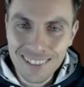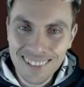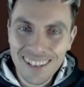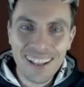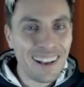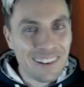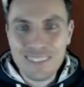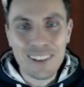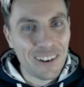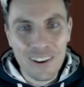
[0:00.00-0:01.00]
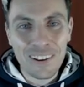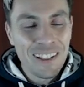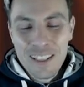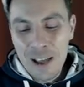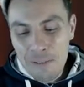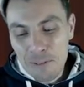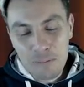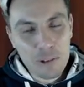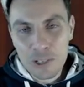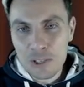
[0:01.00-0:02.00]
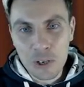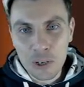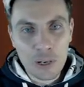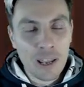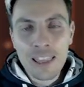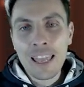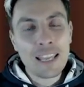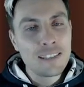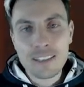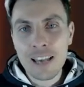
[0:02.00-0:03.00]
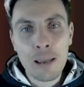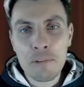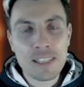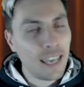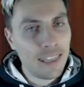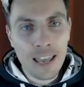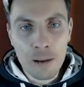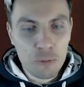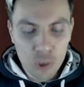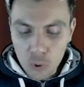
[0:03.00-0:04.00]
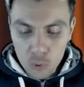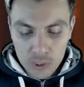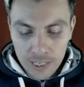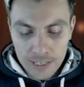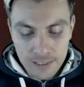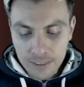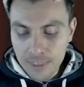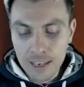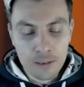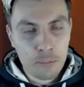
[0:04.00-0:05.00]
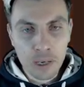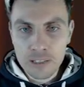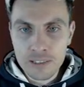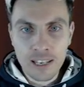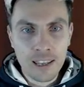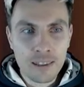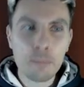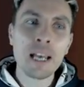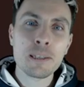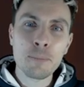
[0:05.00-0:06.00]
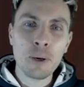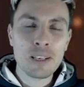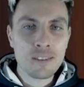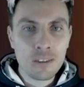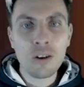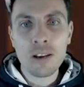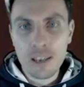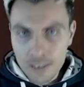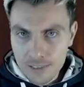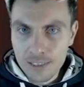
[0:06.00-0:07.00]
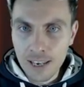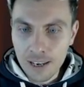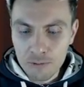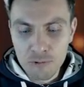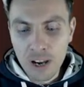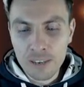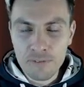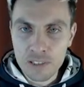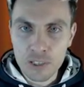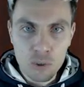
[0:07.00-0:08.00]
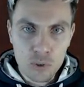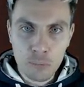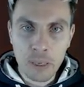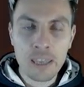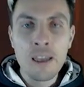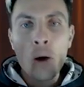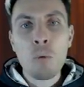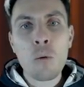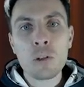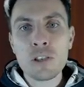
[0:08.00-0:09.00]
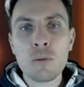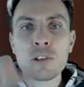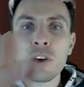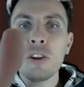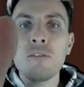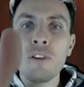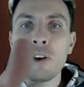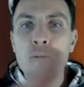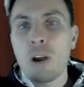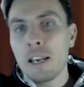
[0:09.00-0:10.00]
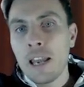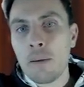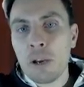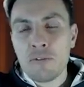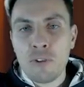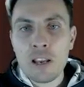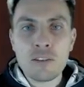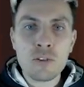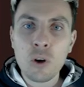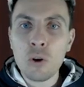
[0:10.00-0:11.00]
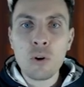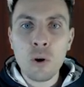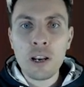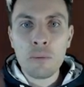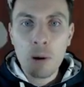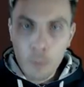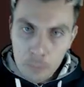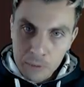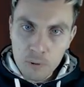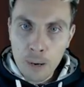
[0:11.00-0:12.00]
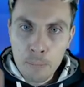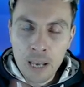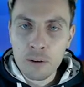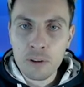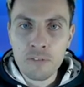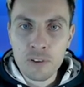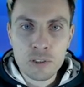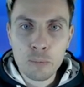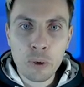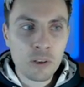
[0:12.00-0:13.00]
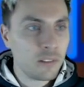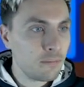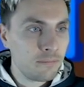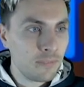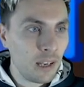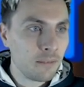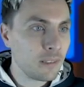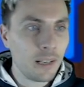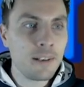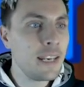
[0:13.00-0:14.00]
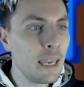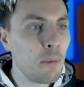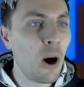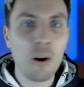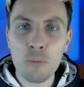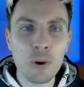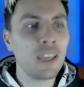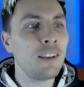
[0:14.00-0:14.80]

I don't know. I'm not money joking. It's the time of day that I'm recording these, I think, but uh, the battle spot is not as uh, rife as it used to be. What we'll do is cut the video right now, my friends. Don't go anywhere. We'll be right back with our first opponent. Nemo, what are you